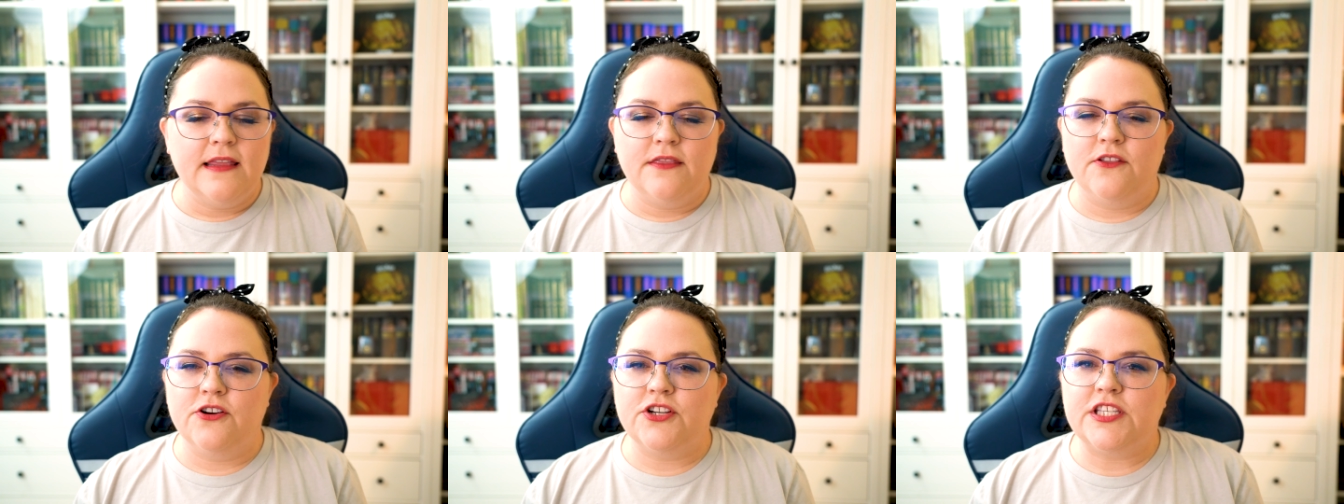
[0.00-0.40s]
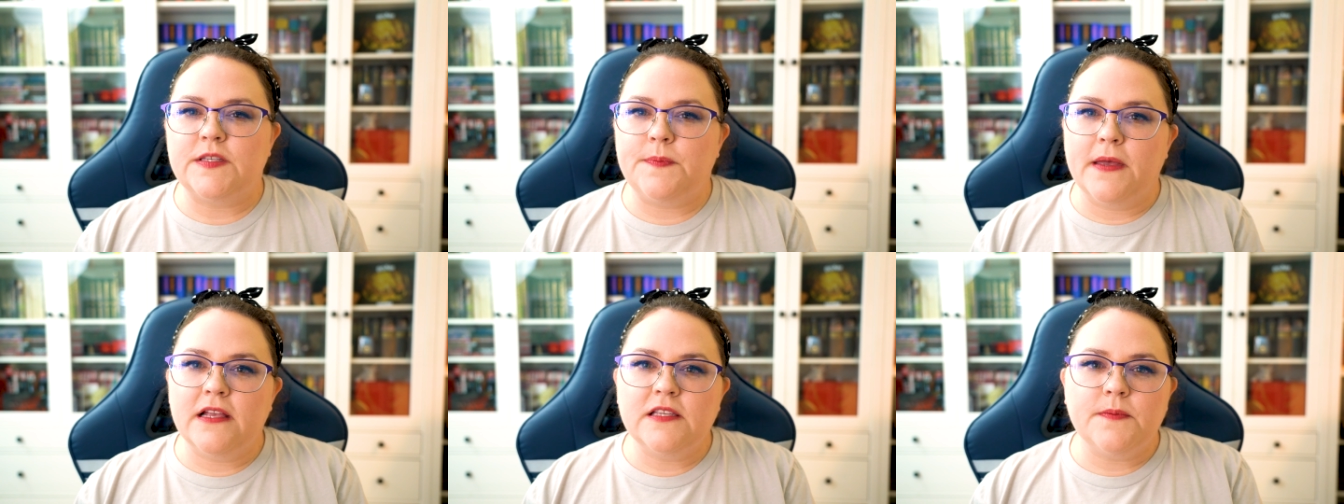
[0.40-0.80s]
There's
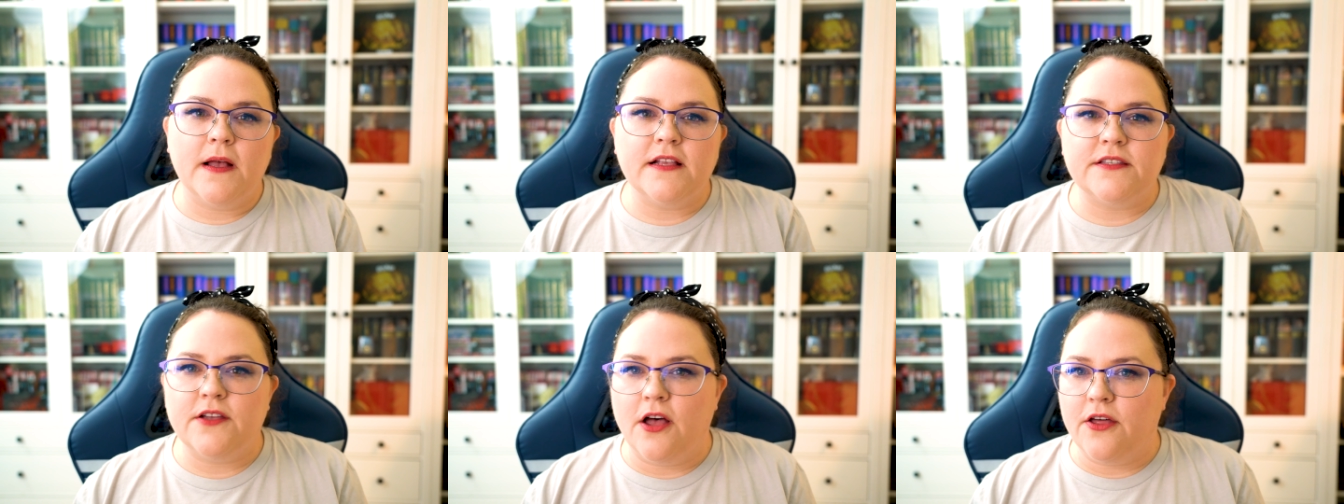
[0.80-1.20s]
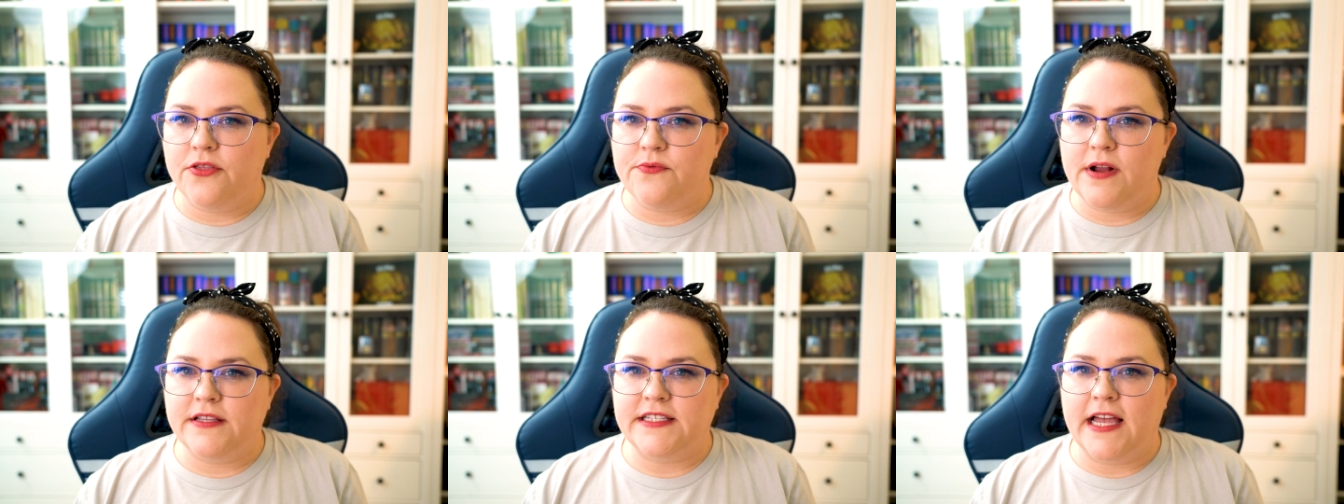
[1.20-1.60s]
spell spots all
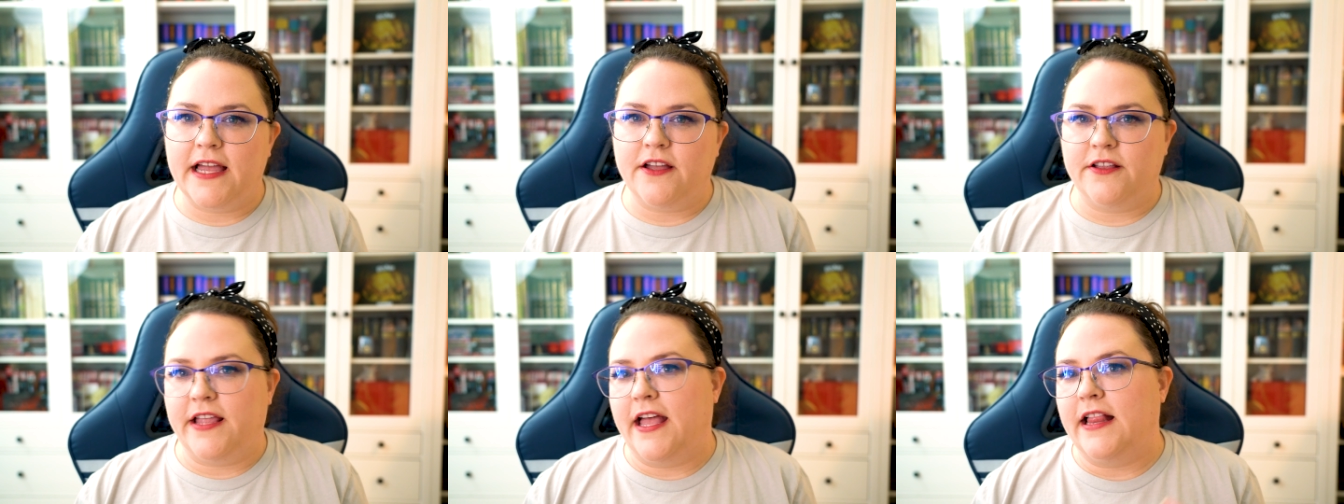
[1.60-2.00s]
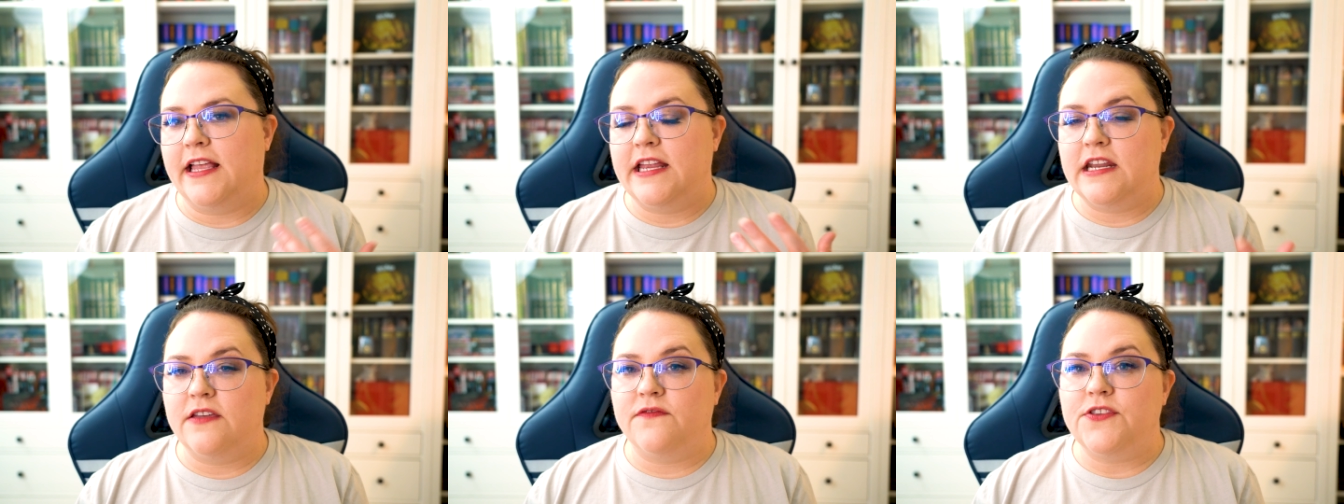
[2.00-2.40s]
throughout Diagon
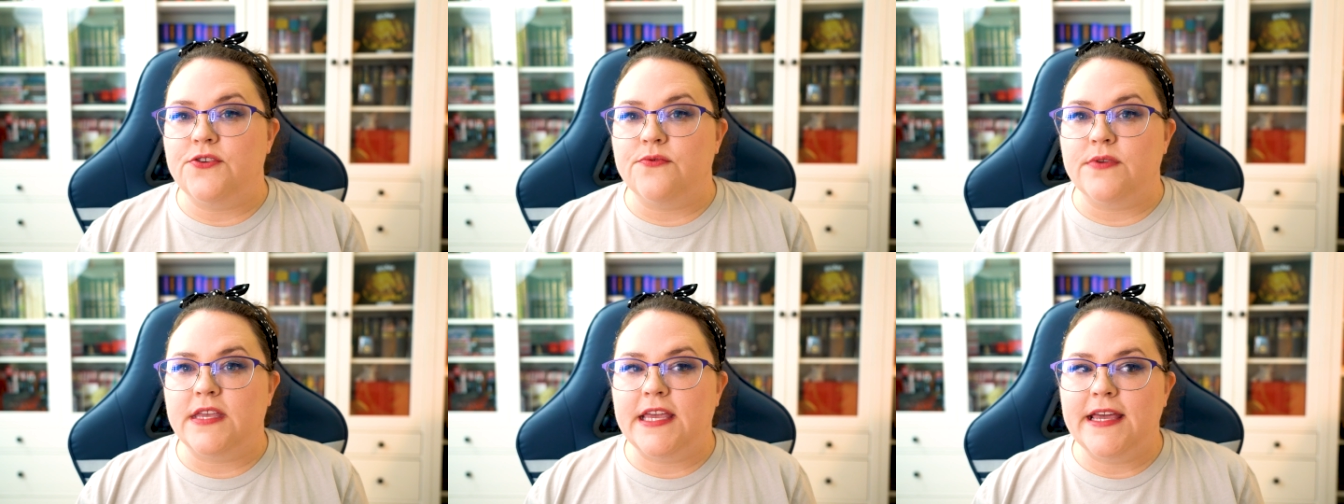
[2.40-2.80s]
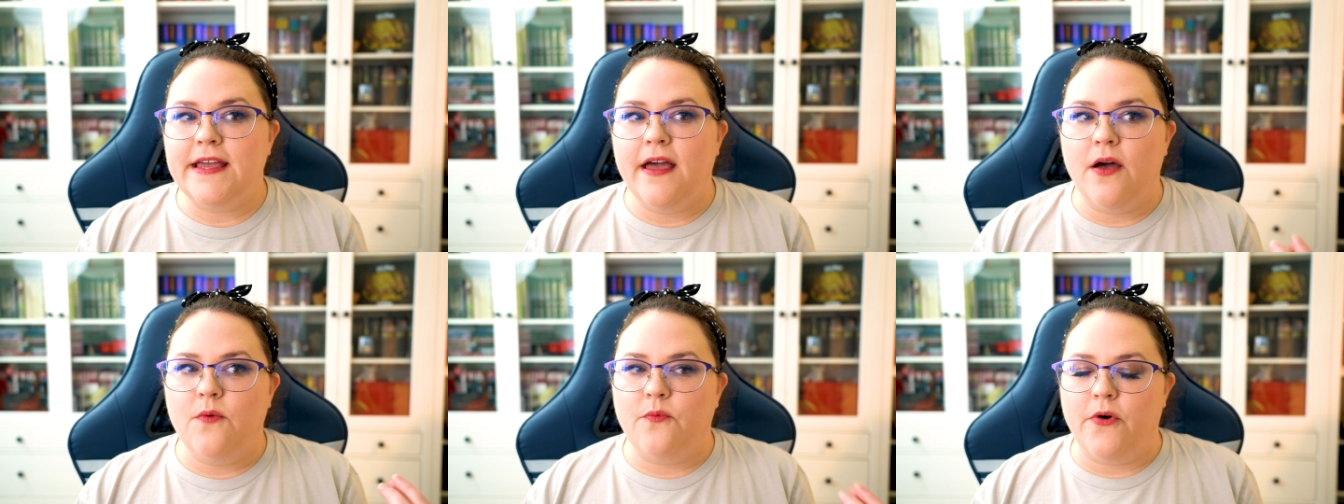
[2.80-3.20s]
Alley, and if you
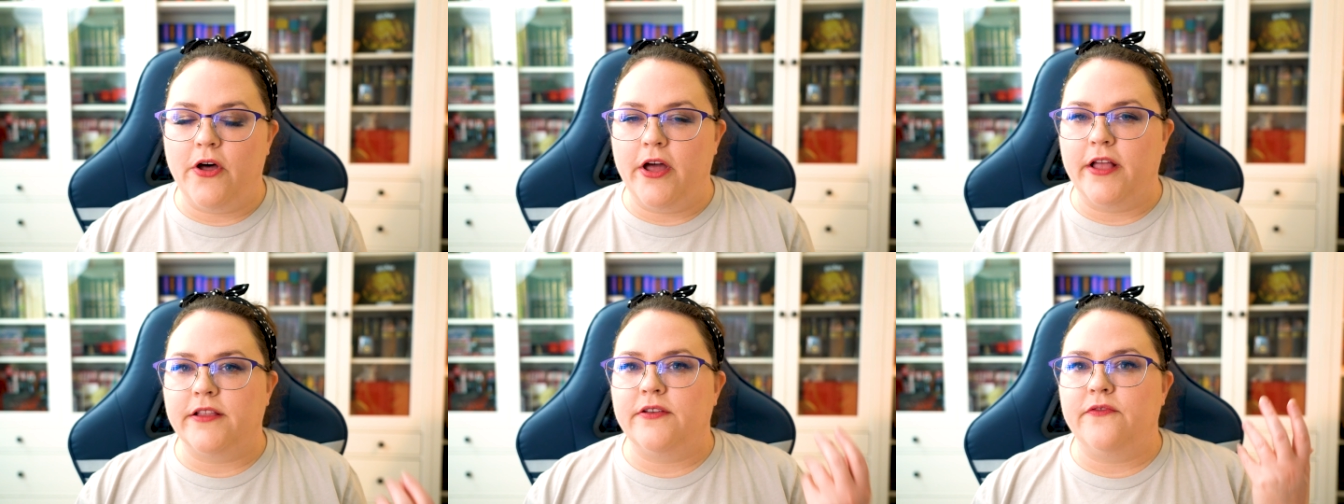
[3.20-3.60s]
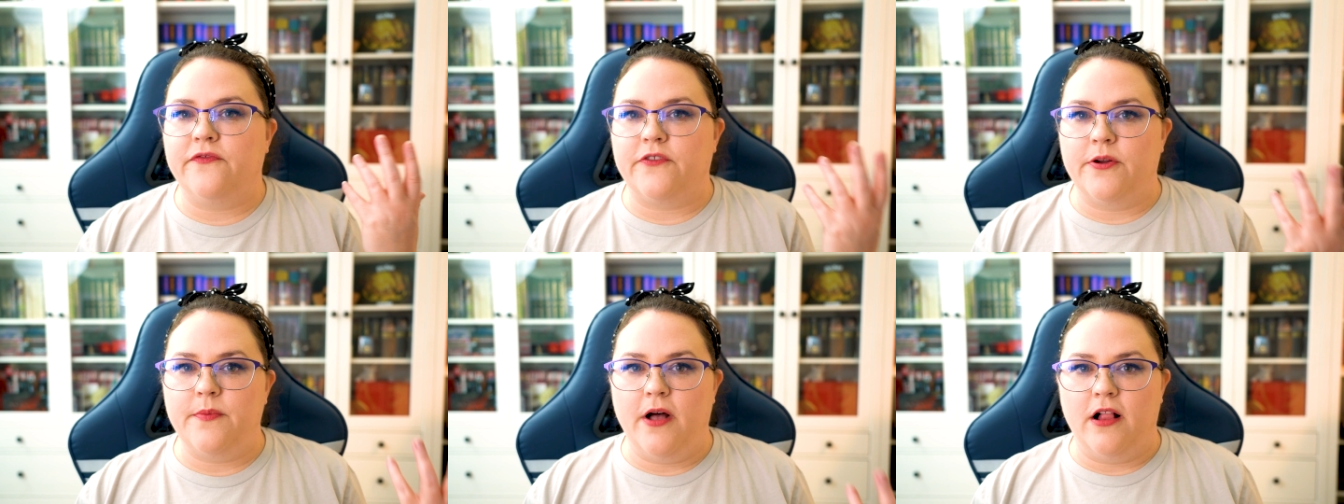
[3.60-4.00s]
get a wand
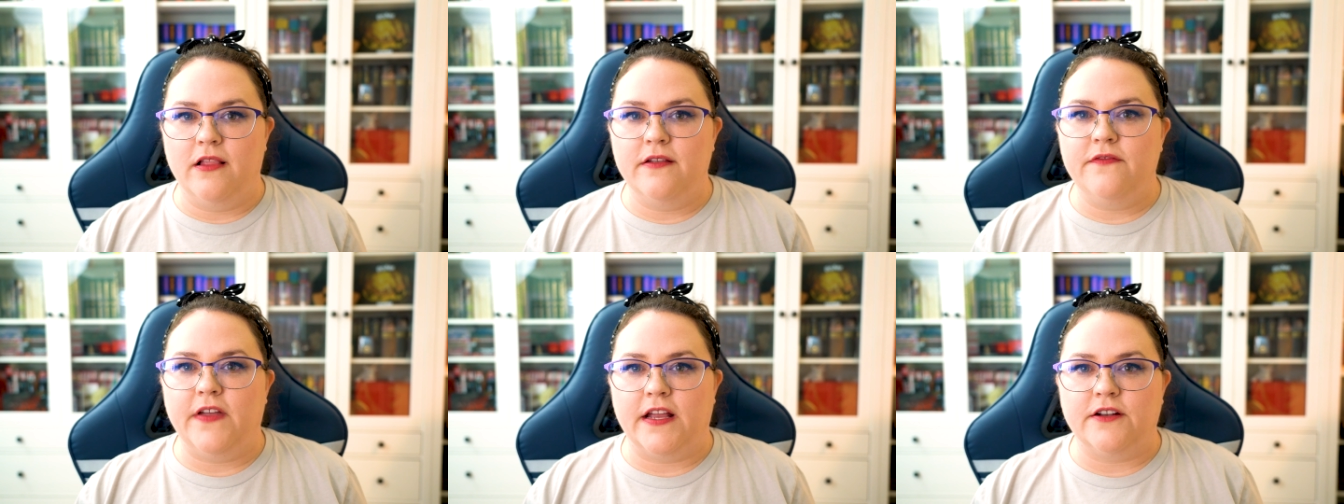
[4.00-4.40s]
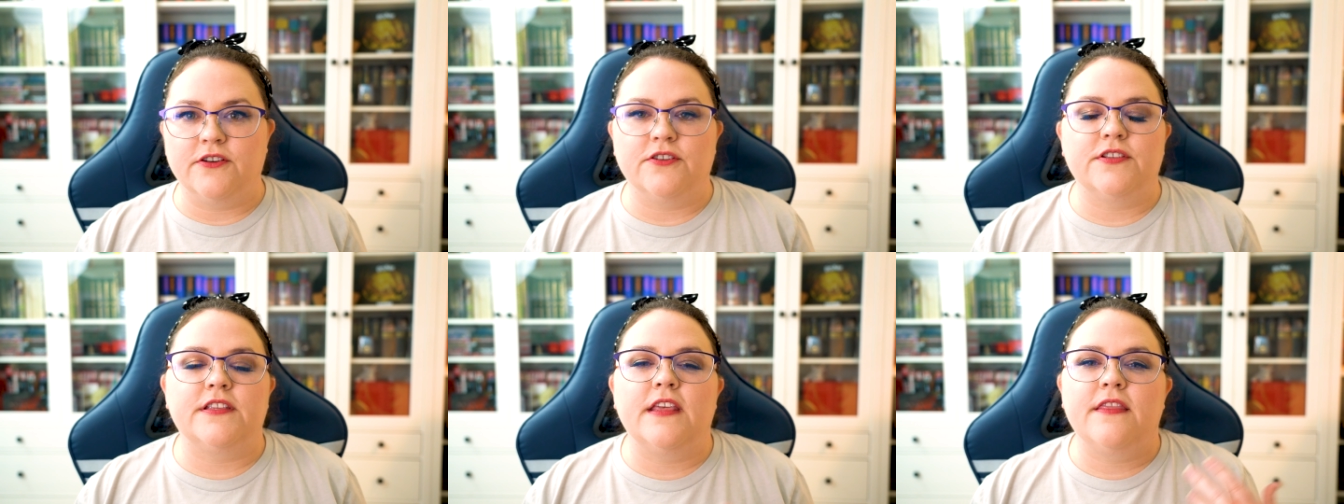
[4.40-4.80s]
from
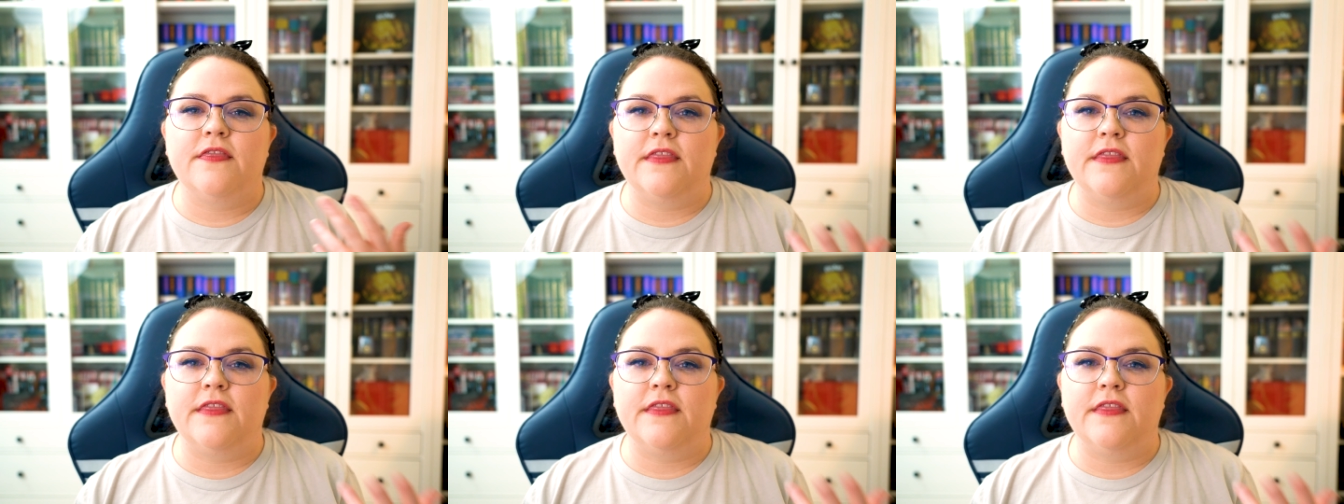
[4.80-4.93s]
Ollivander's,